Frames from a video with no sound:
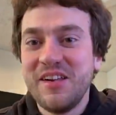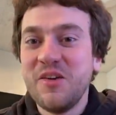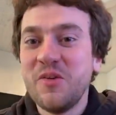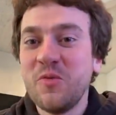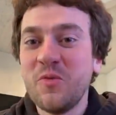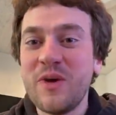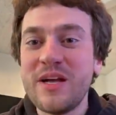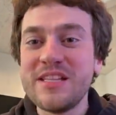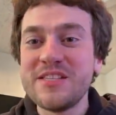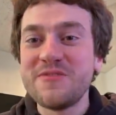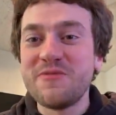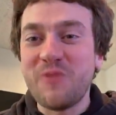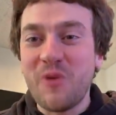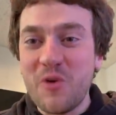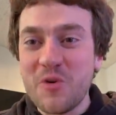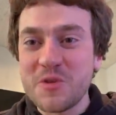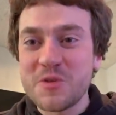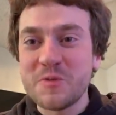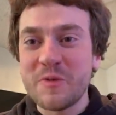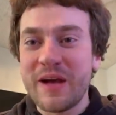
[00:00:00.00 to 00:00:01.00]
When's
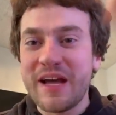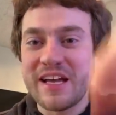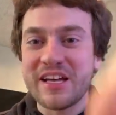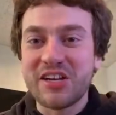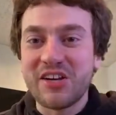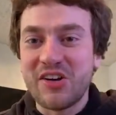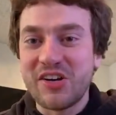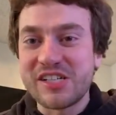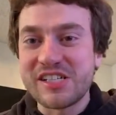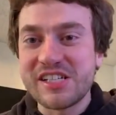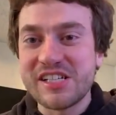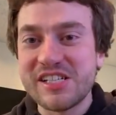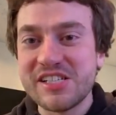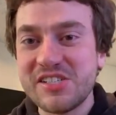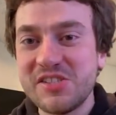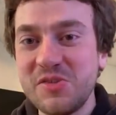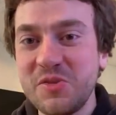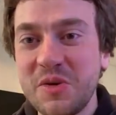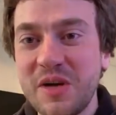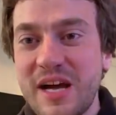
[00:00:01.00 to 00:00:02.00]
Volkswagen harness?
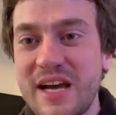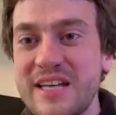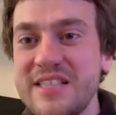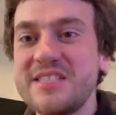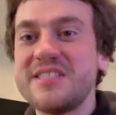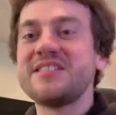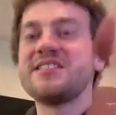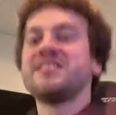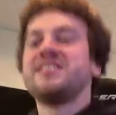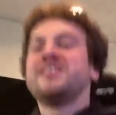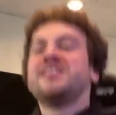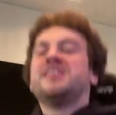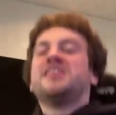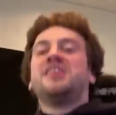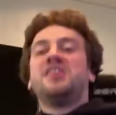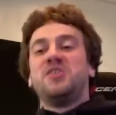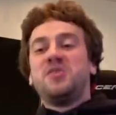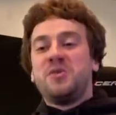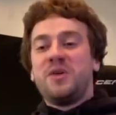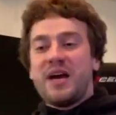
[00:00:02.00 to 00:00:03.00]
You guys,
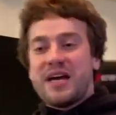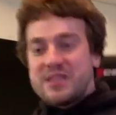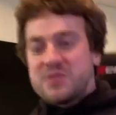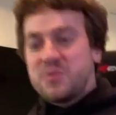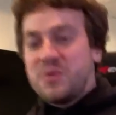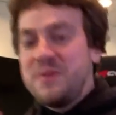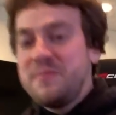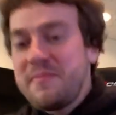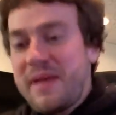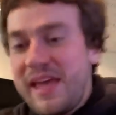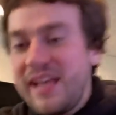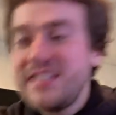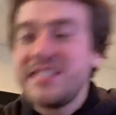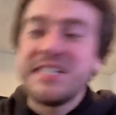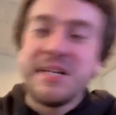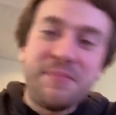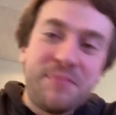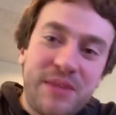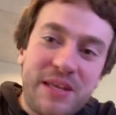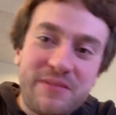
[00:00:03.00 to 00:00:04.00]
you guys, we make
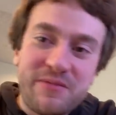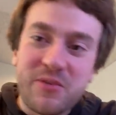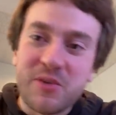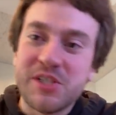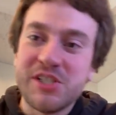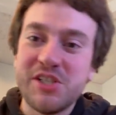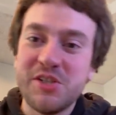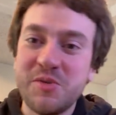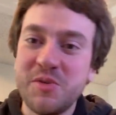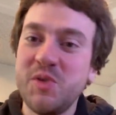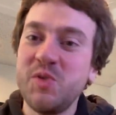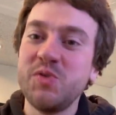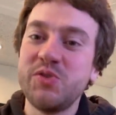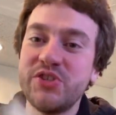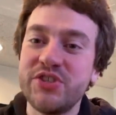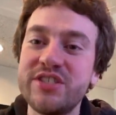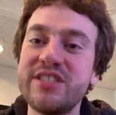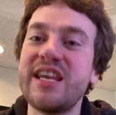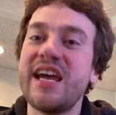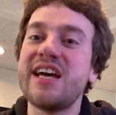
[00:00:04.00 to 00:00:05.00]
something for you and you
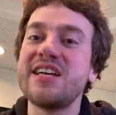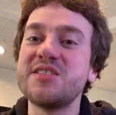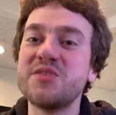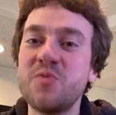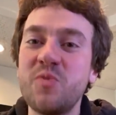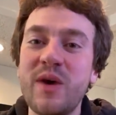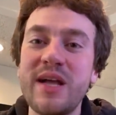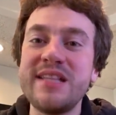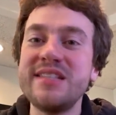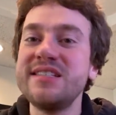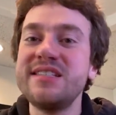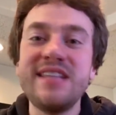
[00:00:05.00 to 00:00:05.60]
just ask when's